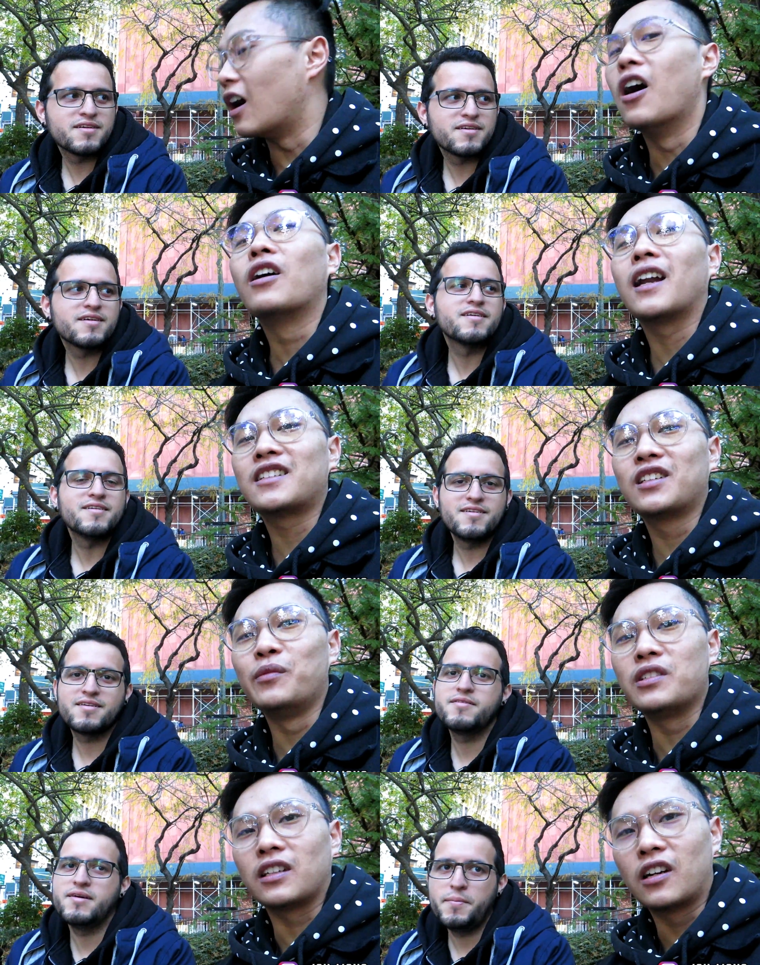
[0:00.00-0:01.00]
Speaker 1: Oh, classical
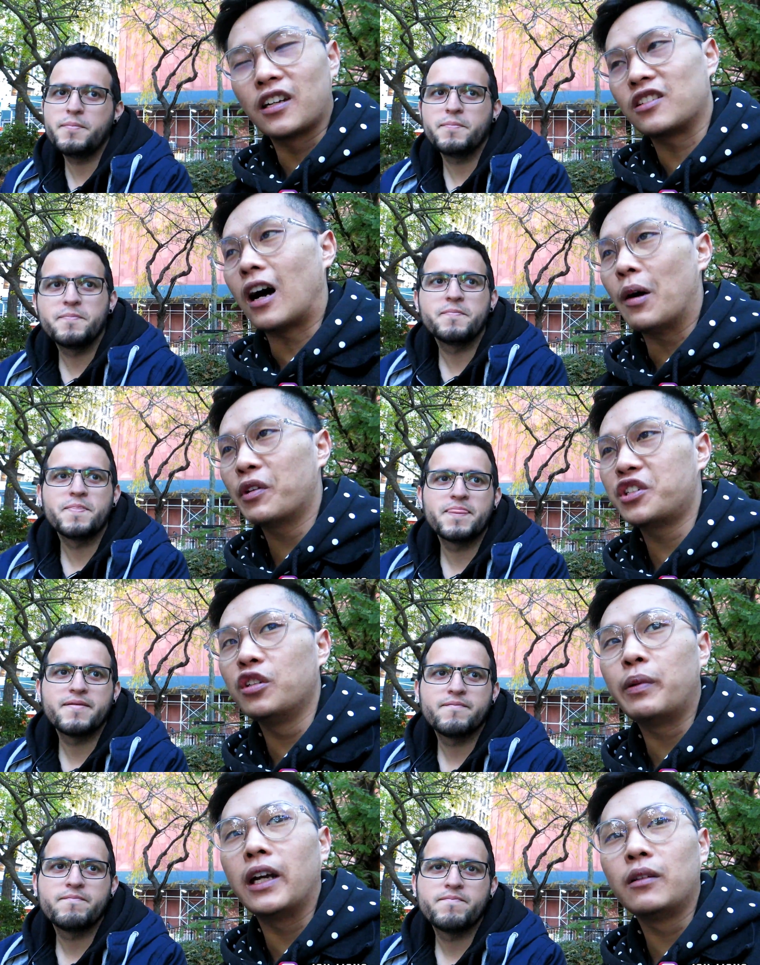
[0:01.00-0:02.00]
music. Okay, so how much are
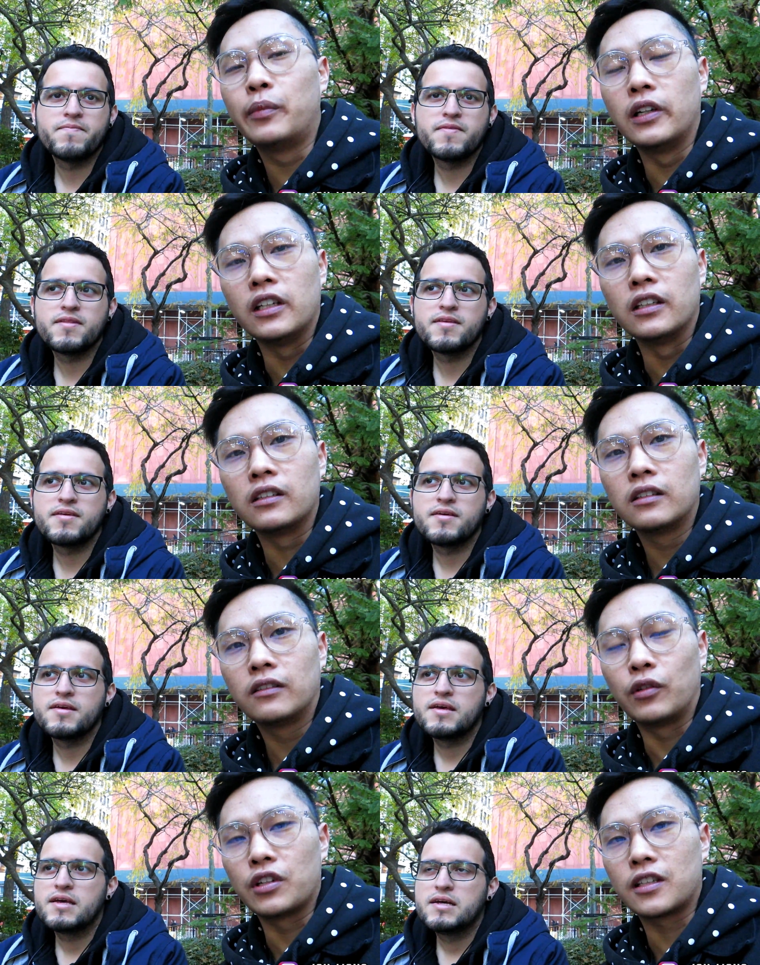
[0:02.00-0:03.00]
you paying per year
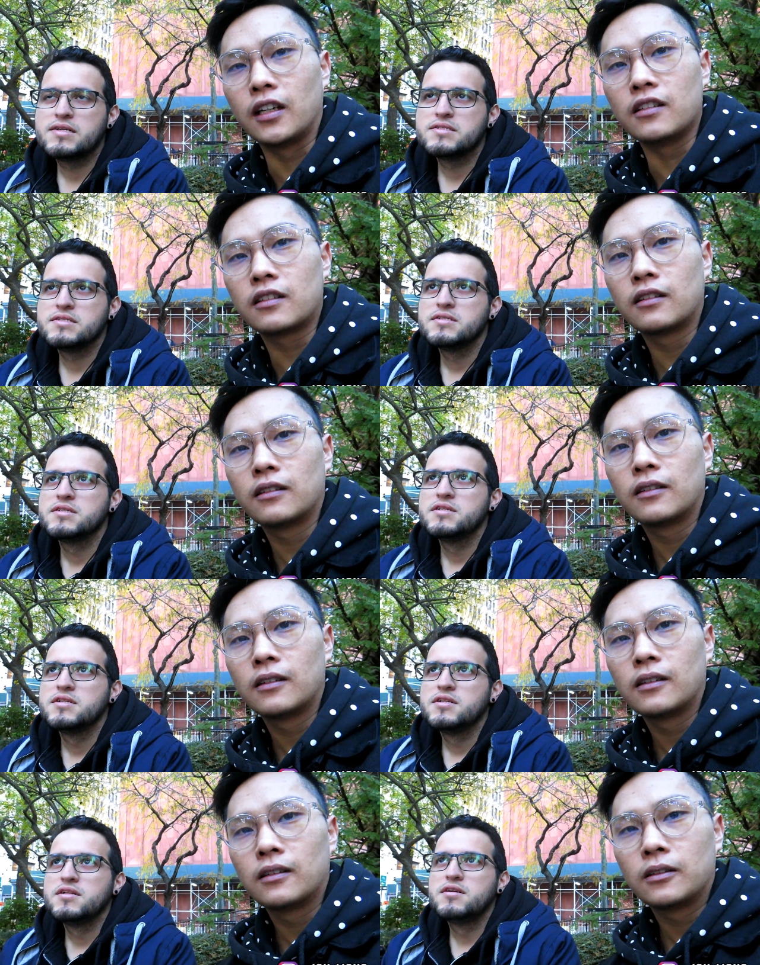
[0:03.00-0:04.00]
for your studies?
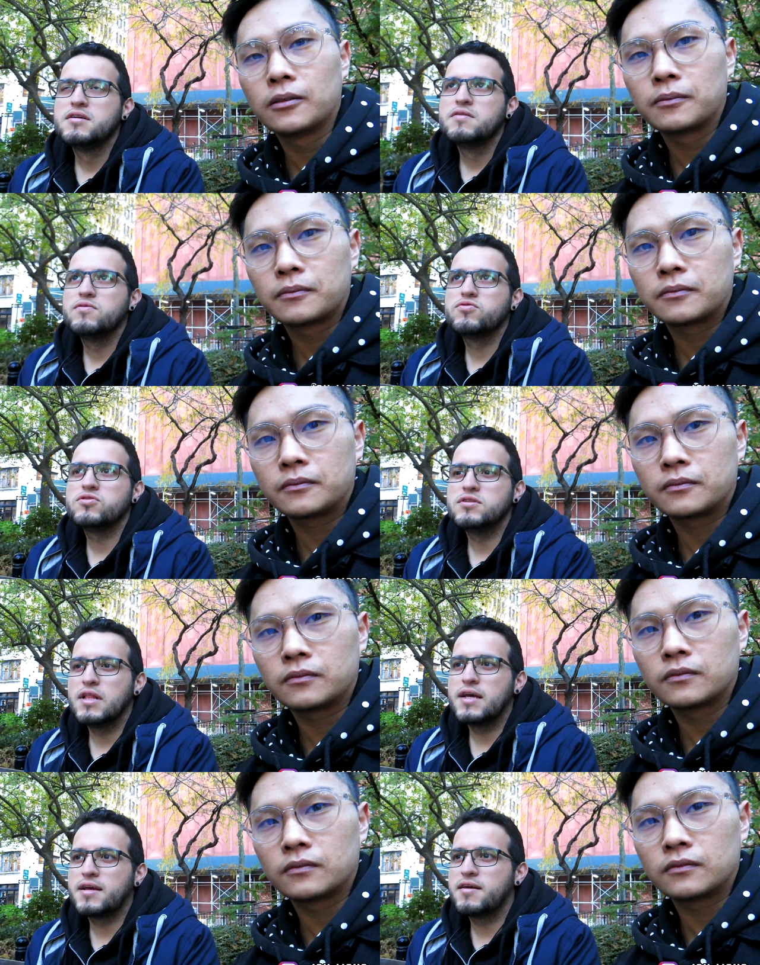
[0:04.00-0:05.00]
It's
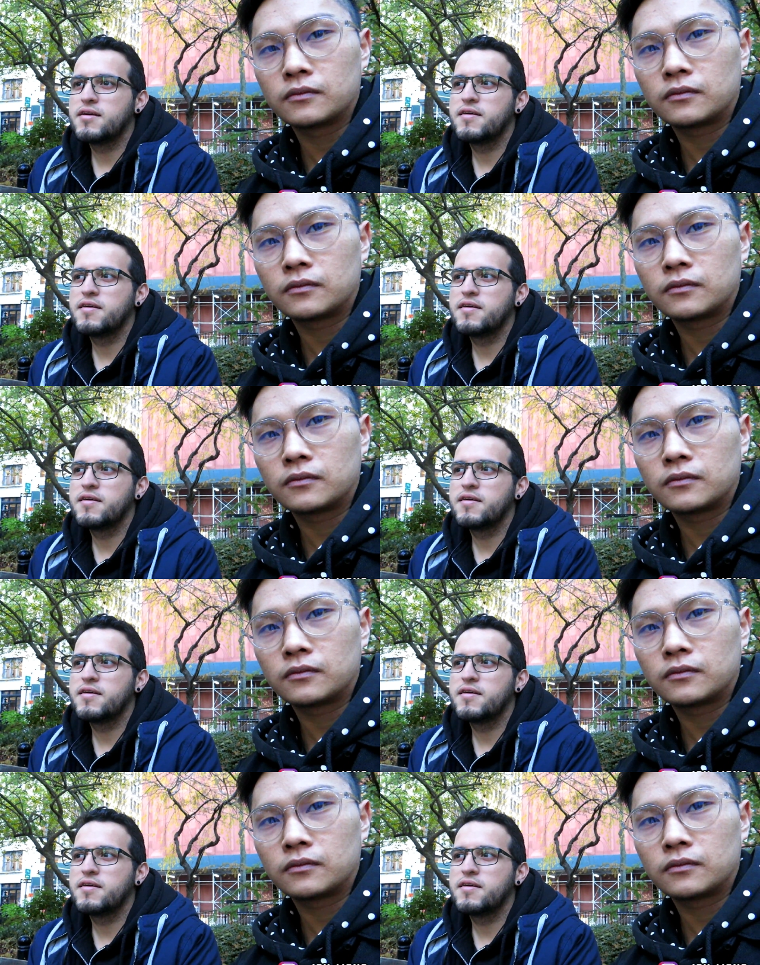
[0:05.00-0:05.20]
like